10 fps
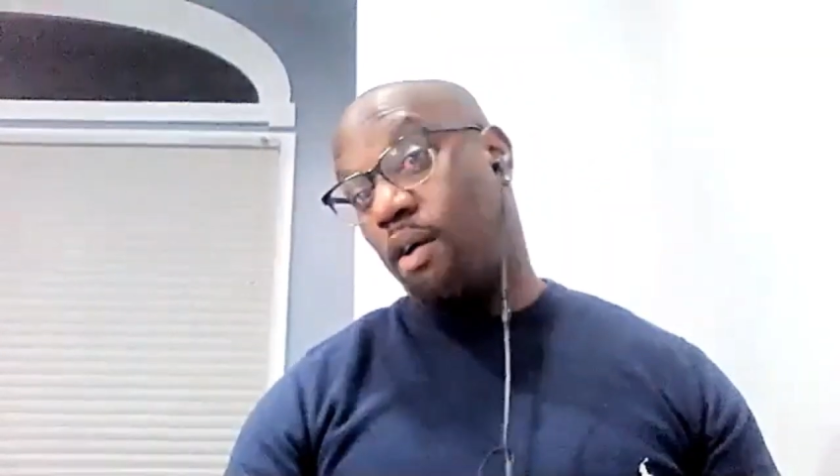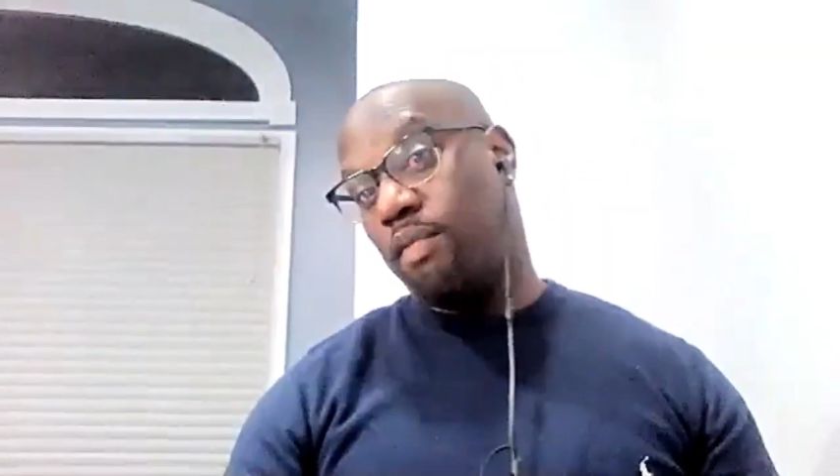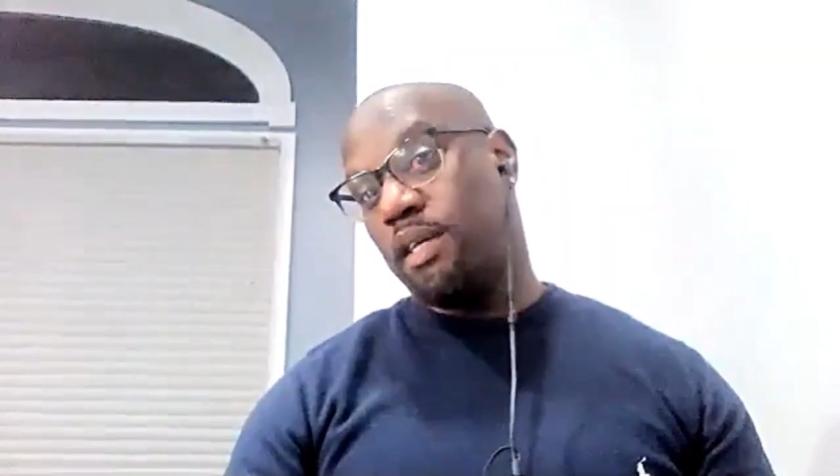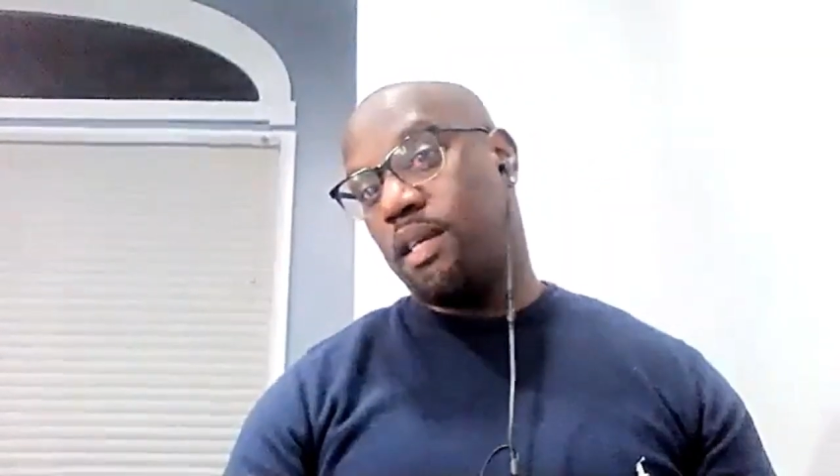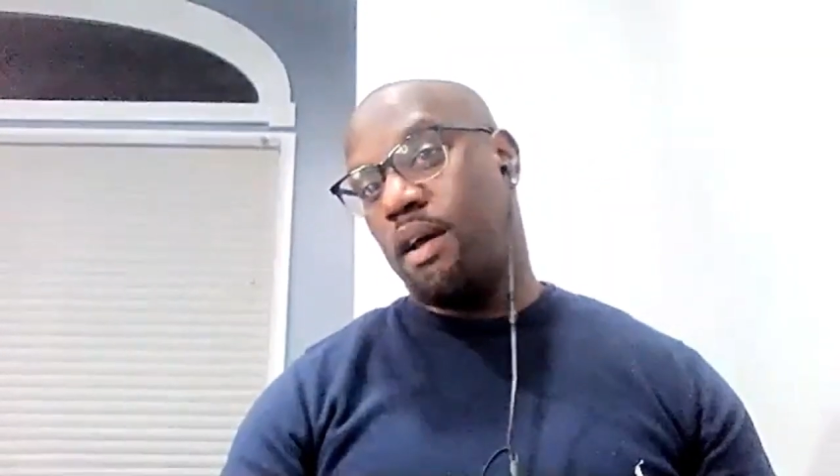really
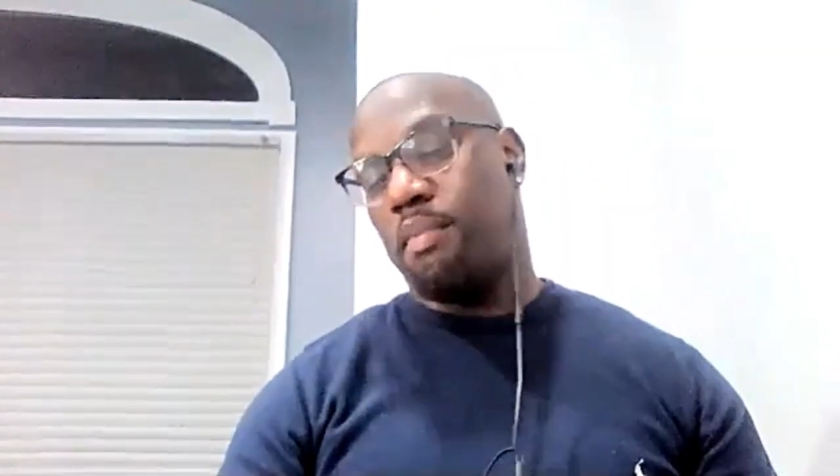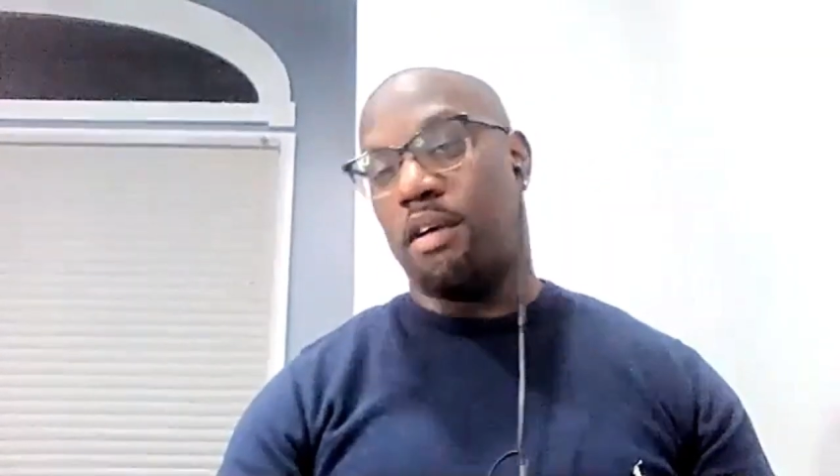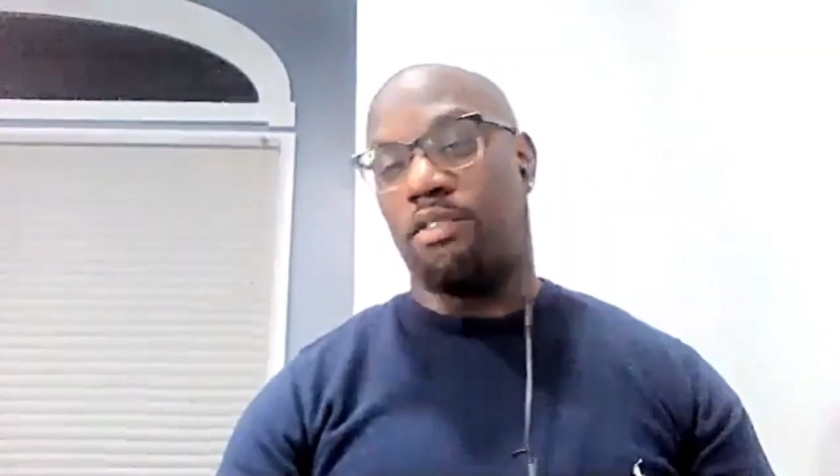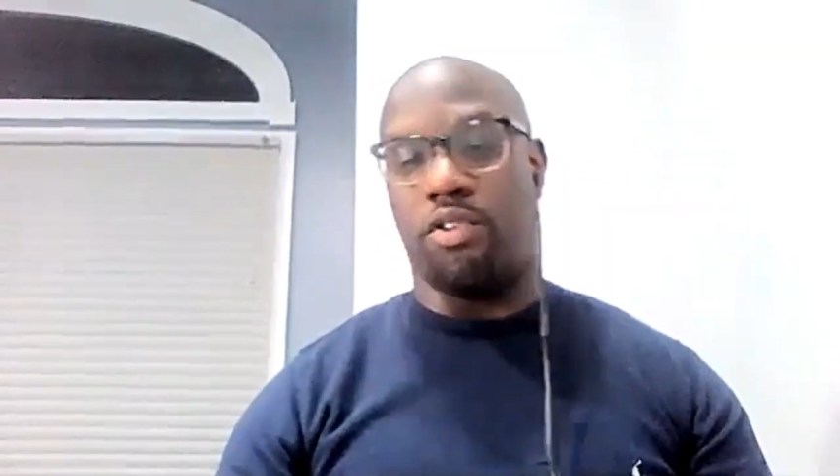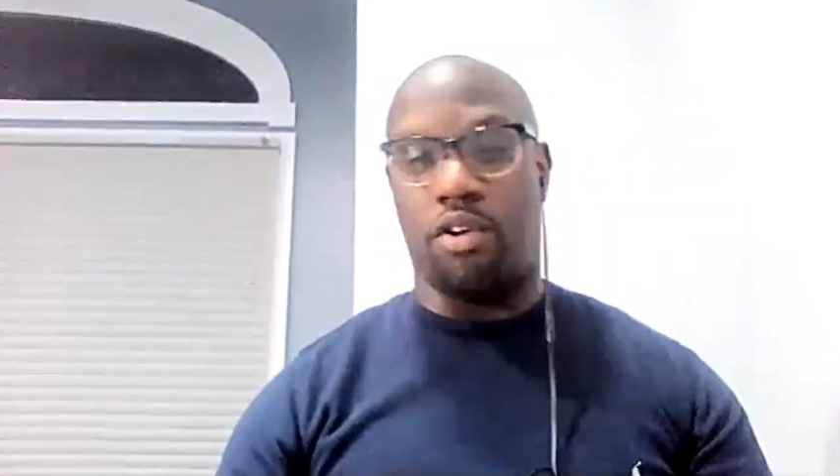care about
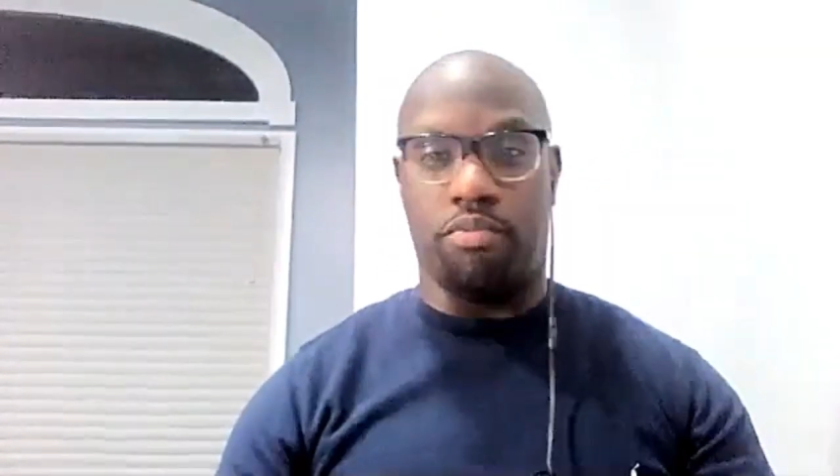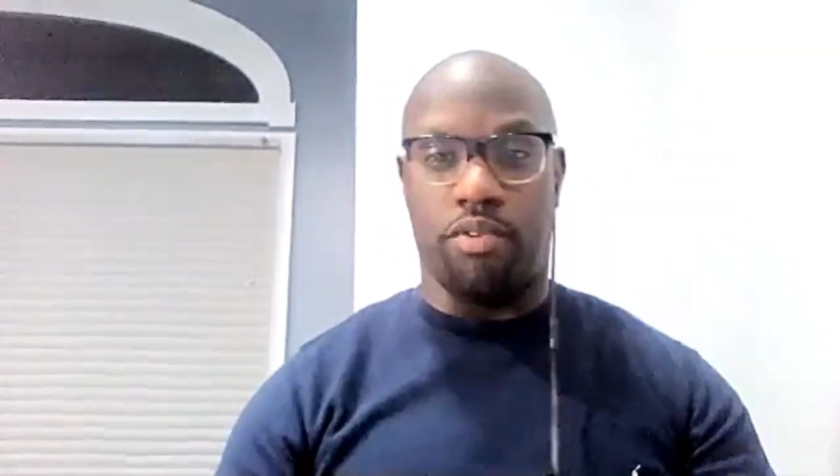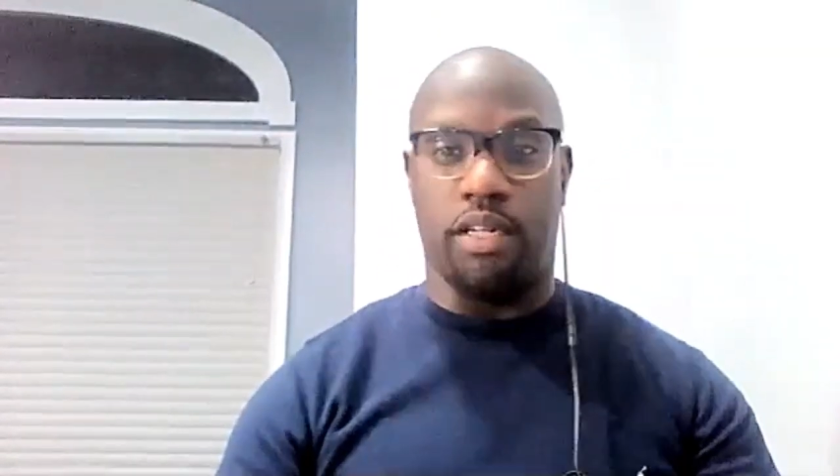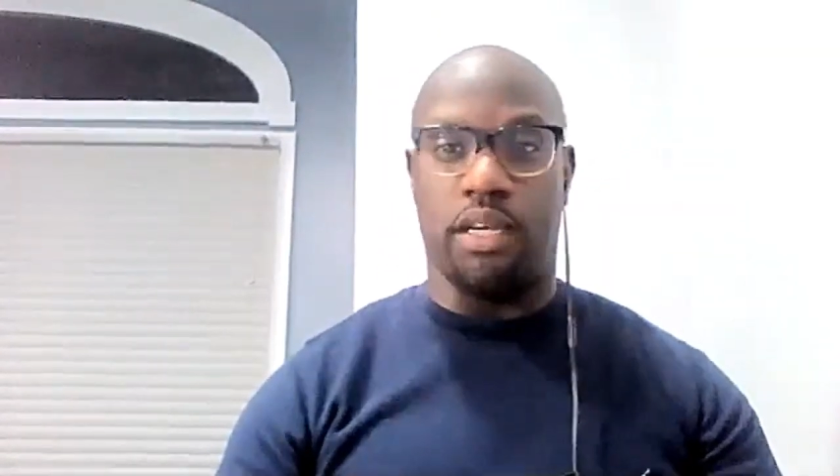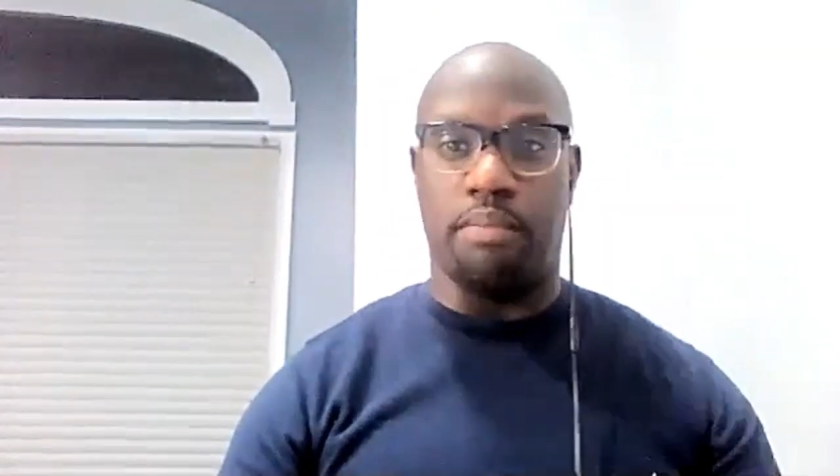Tom
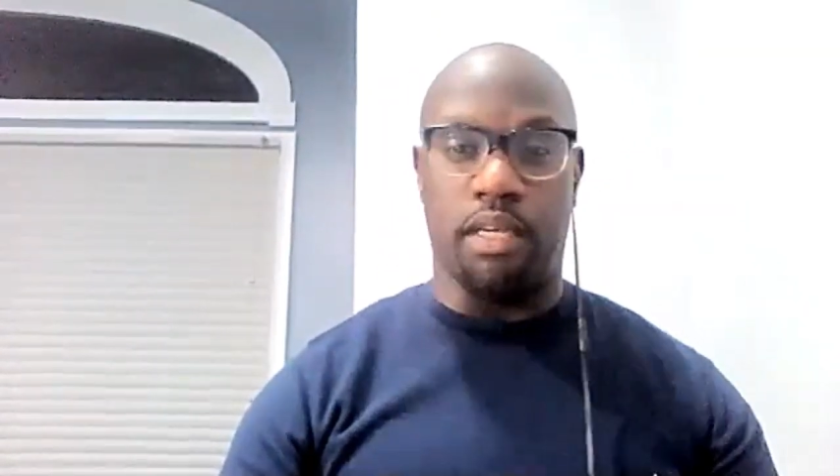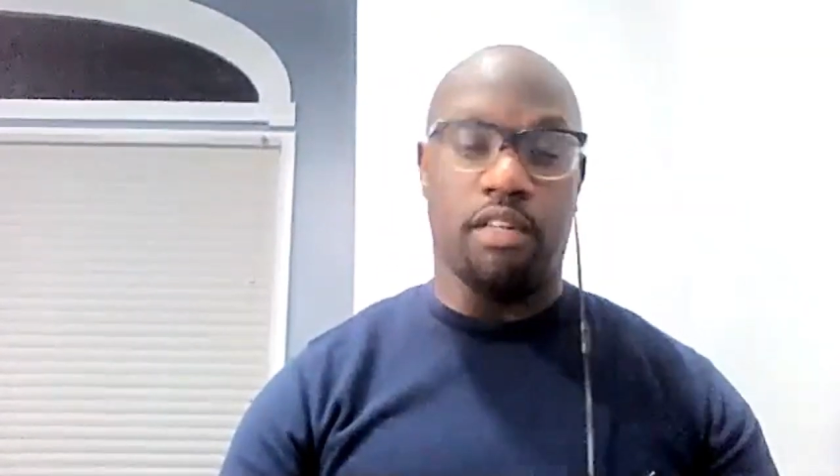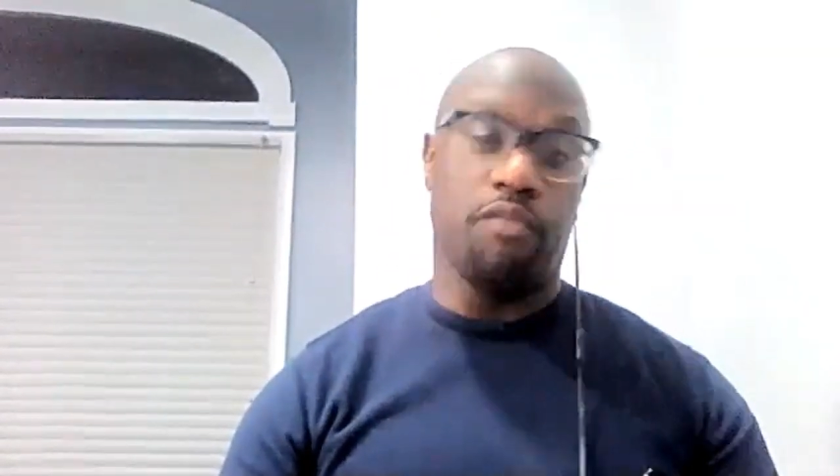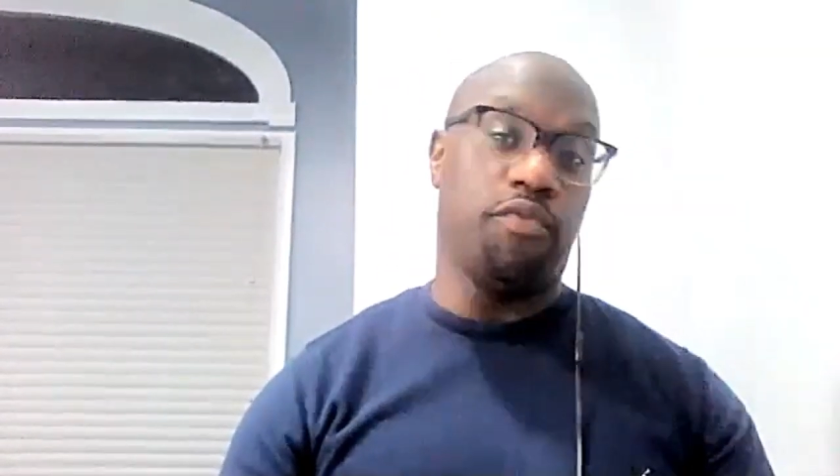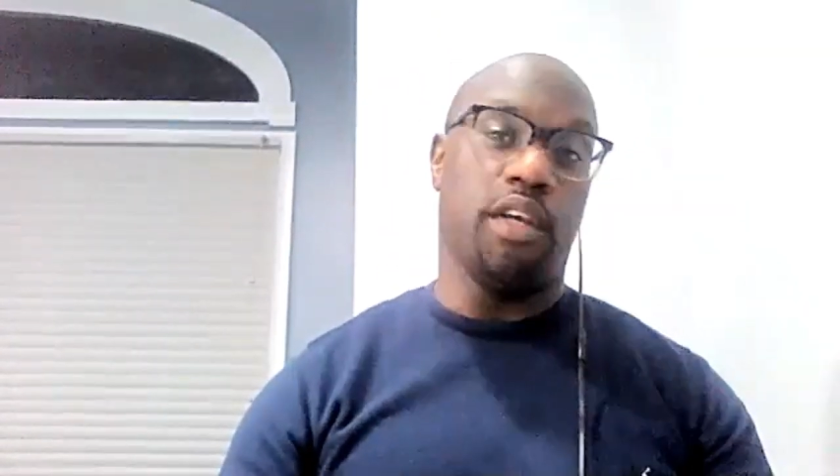Brady. I mean, the
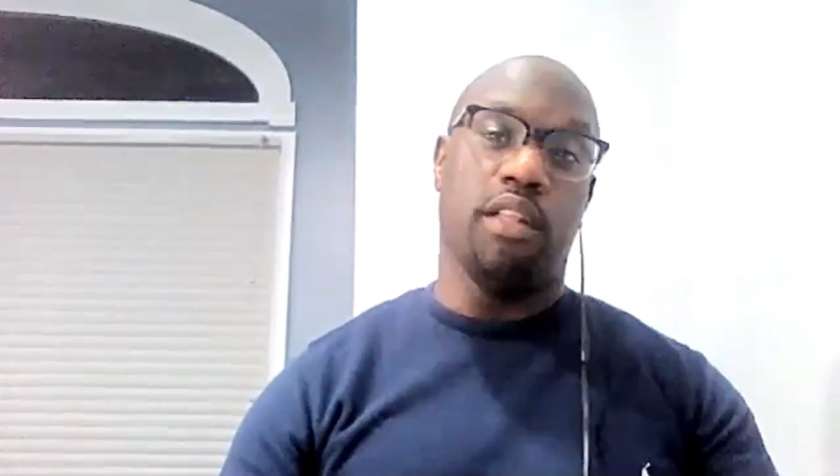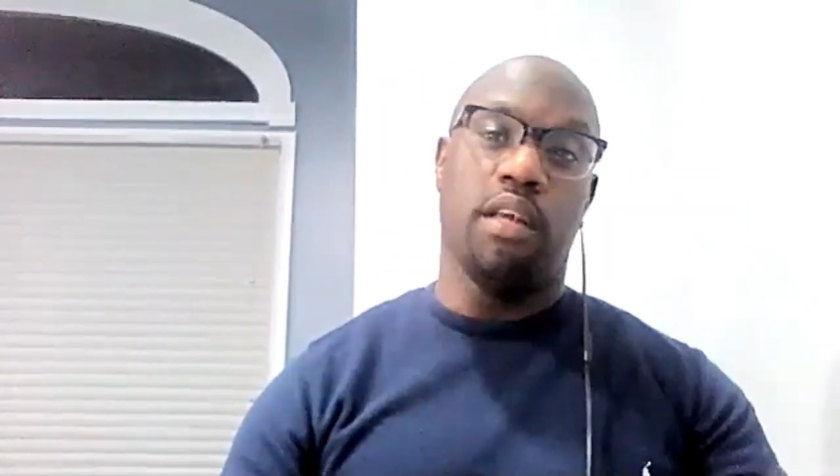feat